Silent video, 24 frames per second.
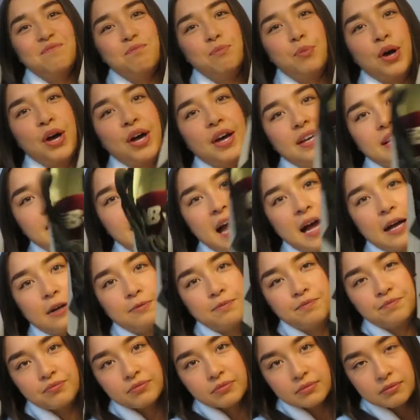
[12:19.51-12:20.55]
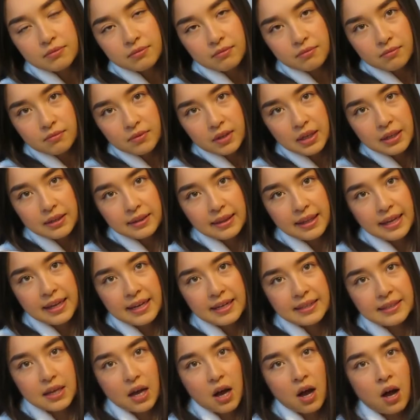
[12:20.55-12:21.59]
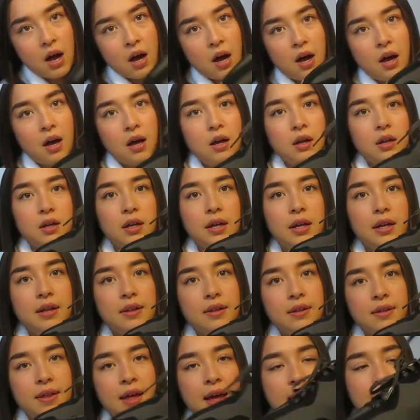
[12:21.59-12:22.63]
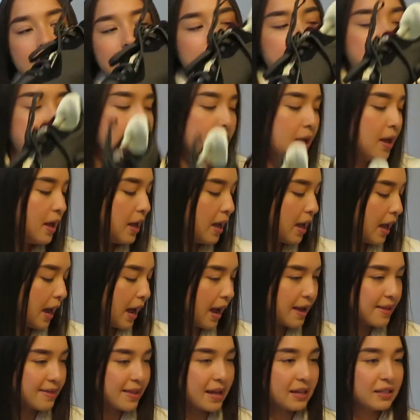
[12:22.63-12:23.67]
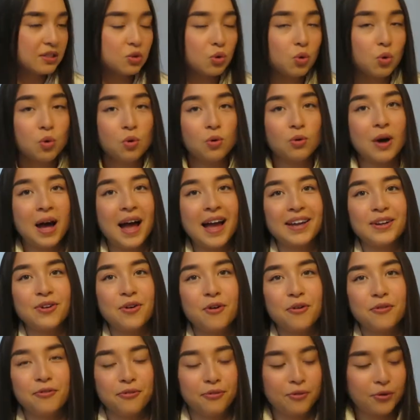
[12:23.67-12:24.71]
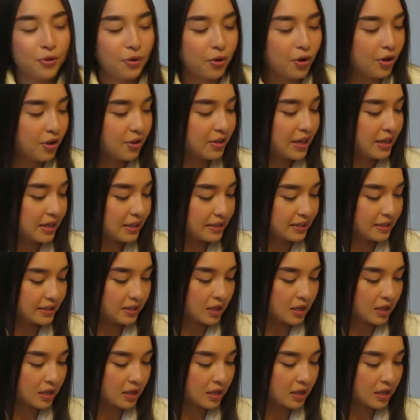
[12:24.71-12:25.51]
But yeah, these are them. And that's all I got for this